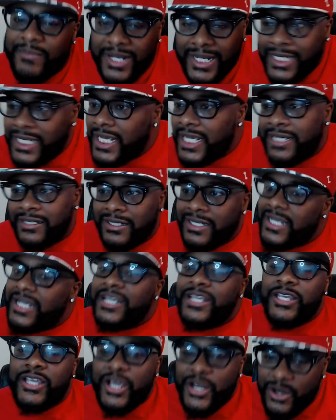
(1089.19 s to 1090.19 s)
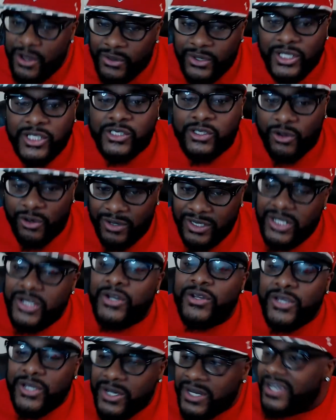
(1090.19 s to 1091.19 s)
Yeah, you know the story. You
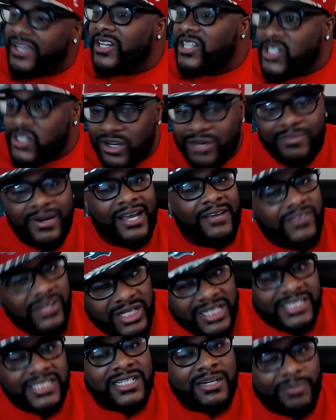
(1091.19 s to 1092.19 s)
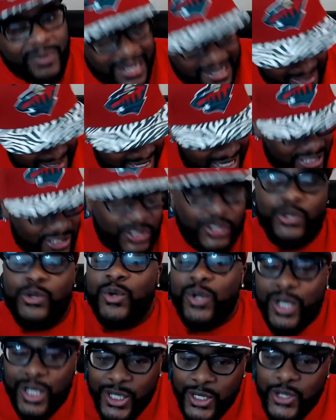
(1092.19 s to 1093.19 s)
hear the story about it. If you listen to the podcast, you
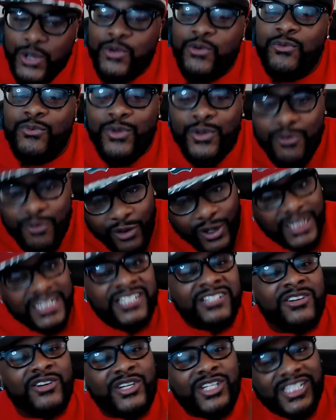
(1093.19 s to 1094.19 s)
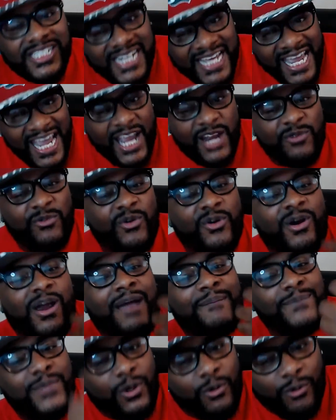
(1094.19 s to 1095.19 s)
understand where I'm
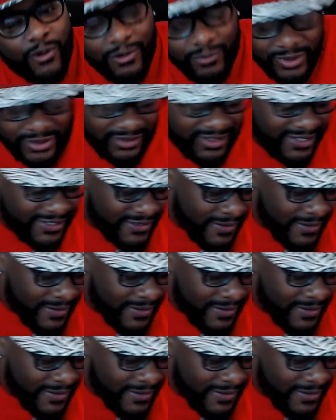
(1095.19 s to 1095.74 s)
going with this.